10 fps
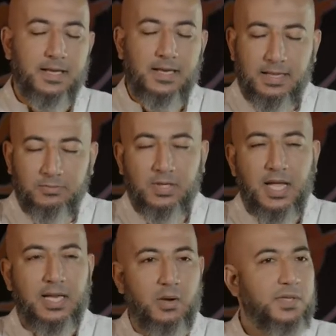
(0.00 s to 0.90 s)

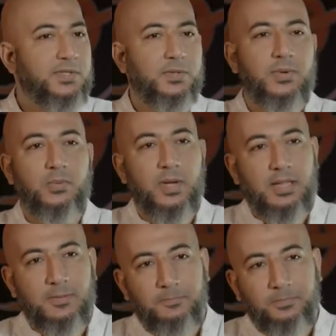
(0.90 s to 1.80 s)
Alhamdulillah, now he's doing
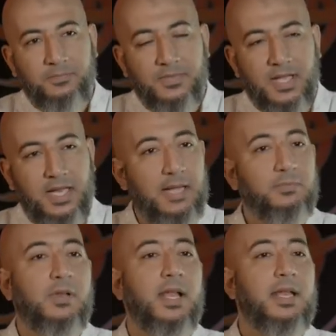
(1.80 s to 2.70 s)
well.
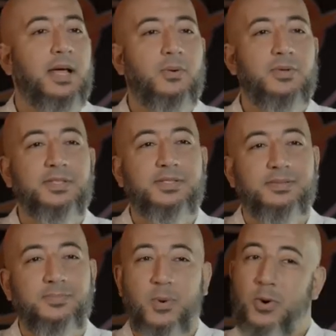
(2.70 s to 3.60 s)
Alhamdulillah, now he's
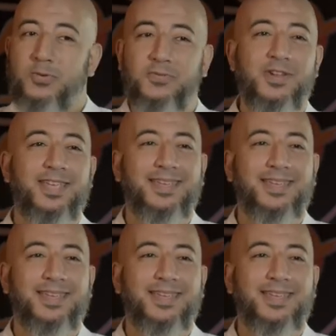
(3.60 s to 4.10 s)
porn free.